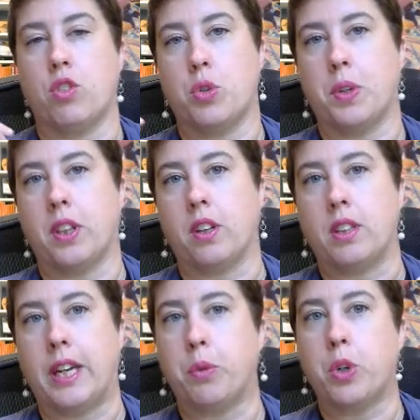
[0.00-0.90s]
doing the
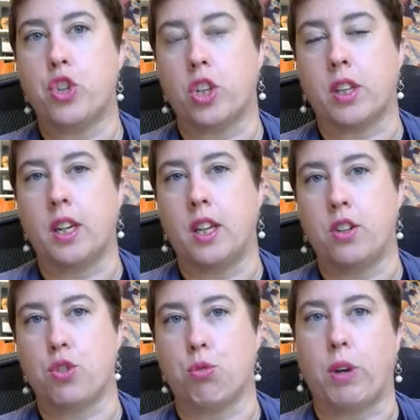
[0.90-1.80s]
language that they
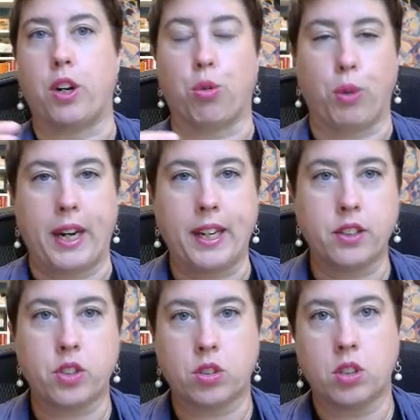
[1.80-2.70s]
need to write a
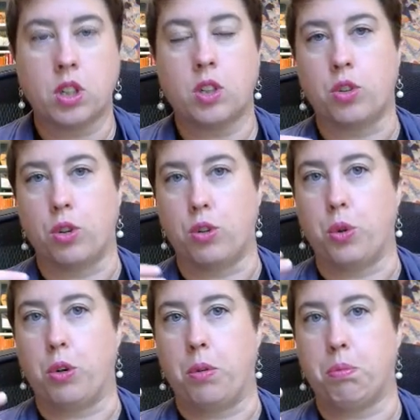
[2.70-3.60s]
grant or
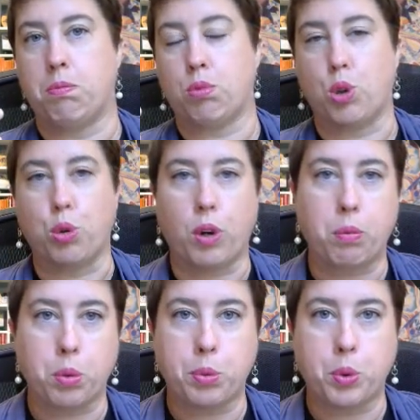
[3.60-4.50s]
do a
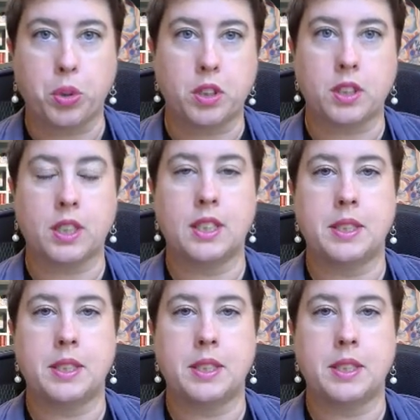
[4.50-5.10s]
program report.